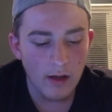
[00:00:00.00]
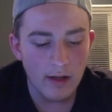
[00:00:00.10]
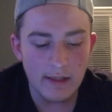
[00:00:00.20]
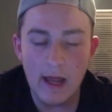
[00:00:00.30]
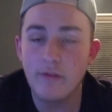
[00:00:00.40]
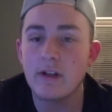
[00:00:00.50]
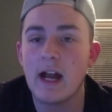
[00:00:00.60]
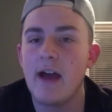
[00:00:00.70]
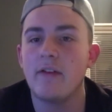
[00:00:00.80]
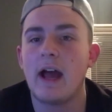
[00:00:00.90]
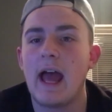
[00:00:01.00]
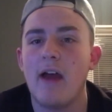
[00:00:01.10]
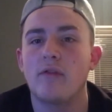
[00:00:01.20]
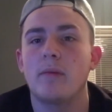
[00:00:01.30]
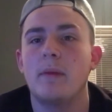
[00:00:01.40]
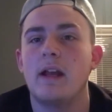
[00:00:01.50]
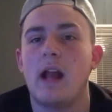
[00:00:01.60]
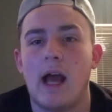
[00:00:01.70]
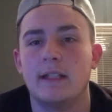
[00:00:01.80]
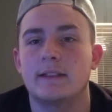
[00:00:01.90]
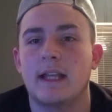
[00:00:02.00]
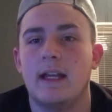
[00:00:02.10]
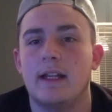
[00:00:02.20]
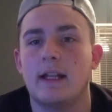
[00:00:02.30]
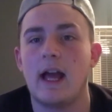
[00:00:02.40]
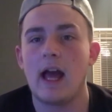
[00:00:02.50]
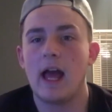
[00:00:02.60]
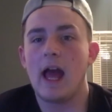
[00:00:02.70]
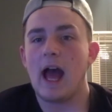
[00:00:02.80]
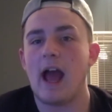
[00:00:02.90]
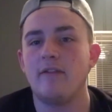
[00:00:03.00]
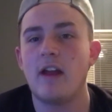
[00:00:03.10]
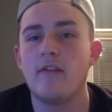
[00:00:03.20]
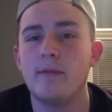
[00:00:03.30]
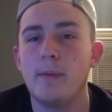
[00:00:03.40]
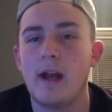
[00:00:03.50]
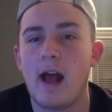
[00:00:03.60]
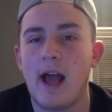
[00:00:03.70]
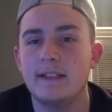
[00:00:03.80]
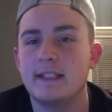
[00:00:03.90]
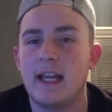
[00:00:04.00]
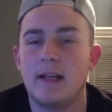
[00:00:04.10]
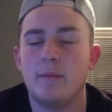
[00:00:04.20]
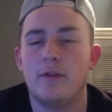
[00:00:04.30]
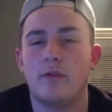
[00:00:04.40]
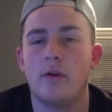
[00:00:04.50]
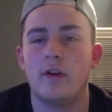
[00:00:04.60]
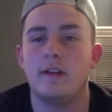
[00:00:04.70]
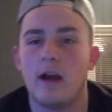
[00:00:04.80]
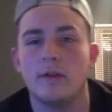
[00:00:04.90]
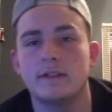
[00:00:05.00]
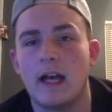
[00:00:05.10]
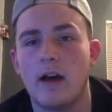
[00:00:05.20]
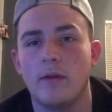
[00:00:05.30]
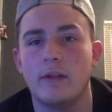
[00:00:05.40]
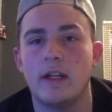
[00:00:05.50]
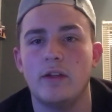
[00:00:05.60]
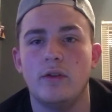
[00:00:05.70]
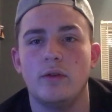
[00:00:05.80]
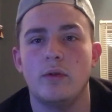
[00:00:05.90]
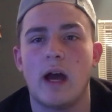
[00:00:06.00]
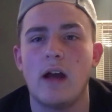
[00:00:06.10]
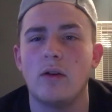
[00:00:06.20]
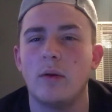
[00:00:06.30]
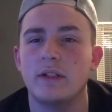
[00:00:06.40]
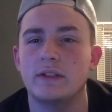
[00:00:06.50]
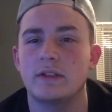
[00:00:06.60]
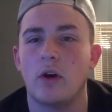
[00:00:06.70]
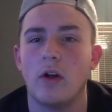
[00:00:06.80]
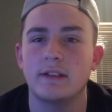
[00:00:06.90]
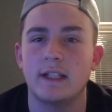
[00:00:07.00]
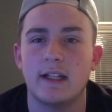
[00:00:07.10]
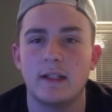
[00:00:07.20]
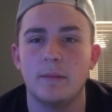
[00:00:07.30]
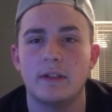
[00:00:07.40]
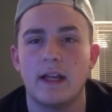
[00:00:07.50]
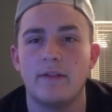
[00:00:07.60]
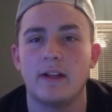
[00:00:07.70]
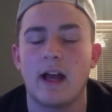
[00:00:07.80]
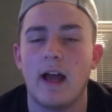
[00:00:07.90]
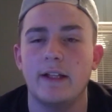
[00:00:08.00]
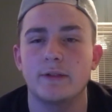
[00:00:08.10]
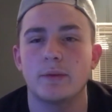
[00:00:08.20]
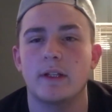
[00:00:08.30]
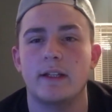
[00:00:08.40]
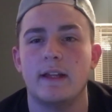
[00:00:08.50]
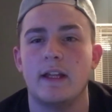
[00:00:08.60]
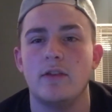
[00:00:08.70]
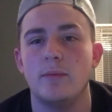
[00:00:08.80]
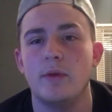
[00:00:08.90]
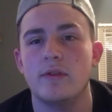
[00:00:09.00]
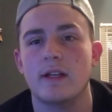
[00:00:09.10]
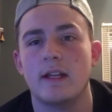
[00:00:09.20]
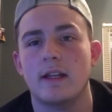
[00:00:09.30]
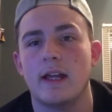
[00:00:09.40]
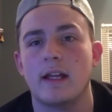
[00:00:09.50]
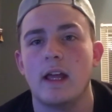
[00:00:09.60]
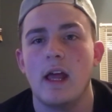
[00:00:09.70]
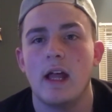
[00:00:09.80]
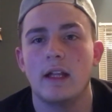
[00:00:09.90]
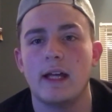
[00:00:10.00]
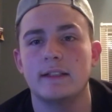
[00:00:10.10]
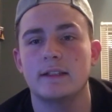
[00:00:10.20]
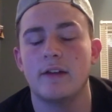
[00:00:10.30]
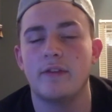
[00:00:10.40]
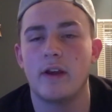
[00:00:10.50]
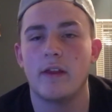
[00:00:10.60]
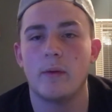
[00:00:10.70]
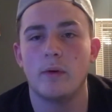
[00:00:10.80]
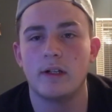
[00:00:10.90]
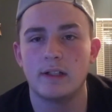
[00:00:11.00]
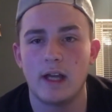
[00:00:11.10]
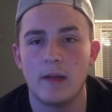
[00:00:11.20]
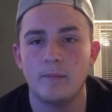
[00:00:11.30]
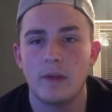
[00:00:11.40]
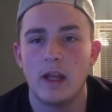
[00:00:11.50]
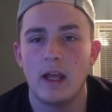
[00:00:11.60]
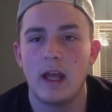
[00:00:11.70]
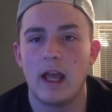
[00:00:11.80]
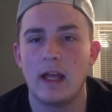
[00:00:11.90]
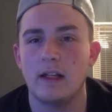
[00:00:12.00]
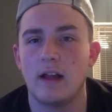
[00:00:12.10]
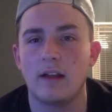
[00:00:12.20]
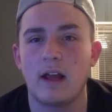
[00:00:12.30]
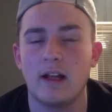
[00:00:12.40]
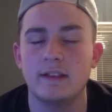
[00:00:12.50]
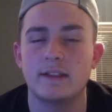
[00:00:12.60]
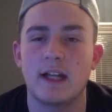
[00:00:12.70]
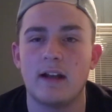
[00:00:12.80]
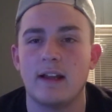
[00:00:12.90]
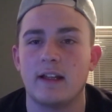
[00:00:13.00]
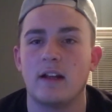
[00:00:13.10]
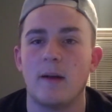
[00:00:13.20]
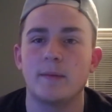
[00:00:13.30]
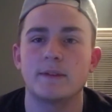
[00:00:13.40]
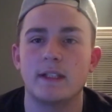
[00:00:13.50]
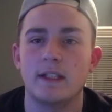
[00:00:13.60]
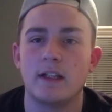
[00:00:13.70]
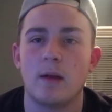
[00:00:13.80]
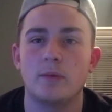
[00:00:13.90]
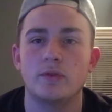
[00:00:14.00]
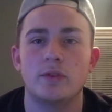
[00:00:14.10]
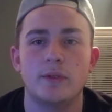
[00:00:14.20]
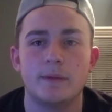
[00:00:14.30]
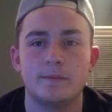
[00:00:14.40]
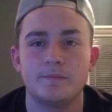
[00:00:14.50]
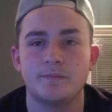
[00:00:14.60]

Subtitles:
Never have I ever been ice skating. I've never been ice skating before. In downtown, they do, I don't know what it's called exactly, but they have like an ice rink and they do music and like light stuff here in the wintertime. And it's kind of like a couples thing. Couples do it.